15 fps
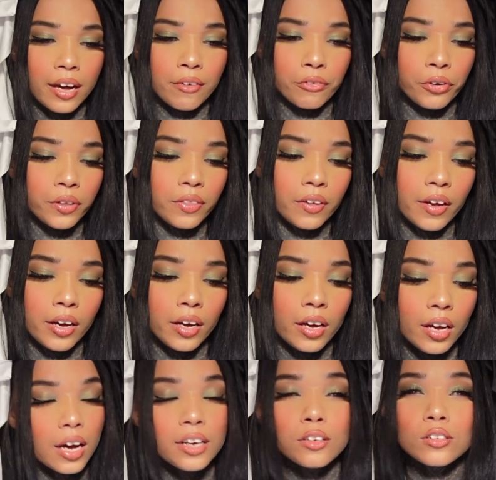everything.
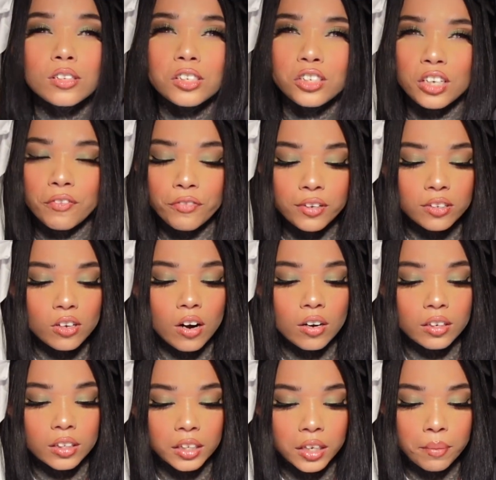I used a Jeffree Star
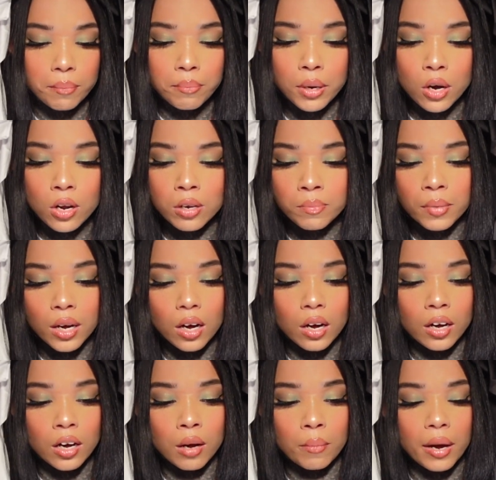lip balm.
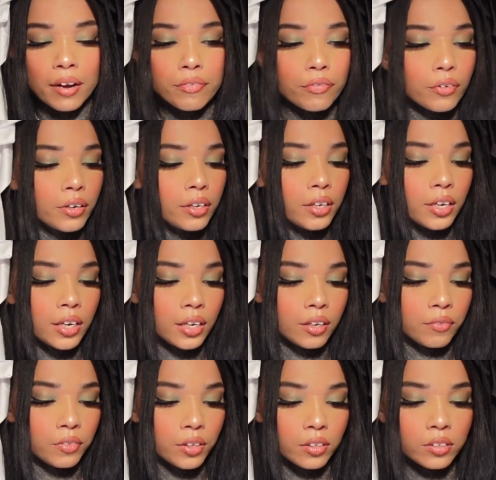I forget
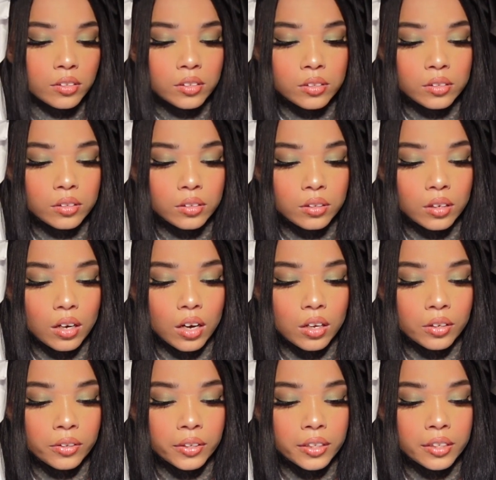if this
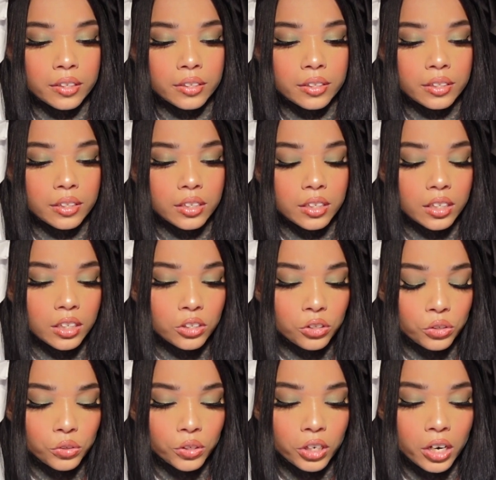color is tea
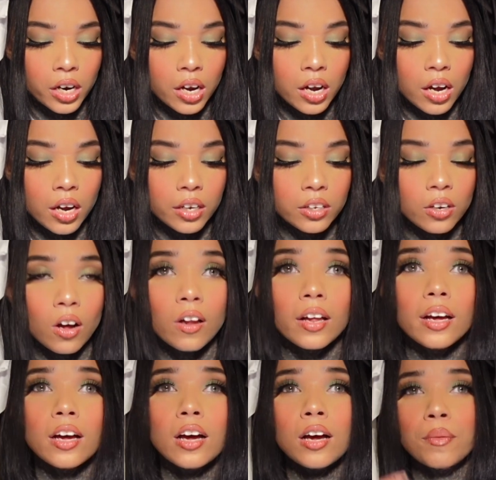tree. Y'all,
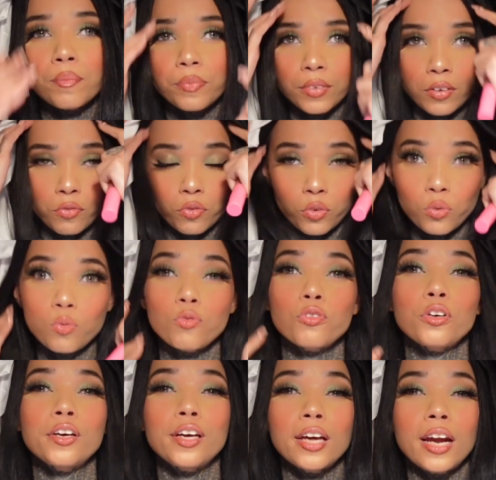if you
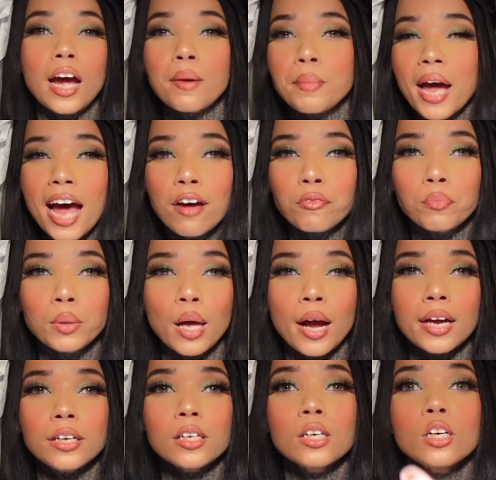forget, I'm half blind,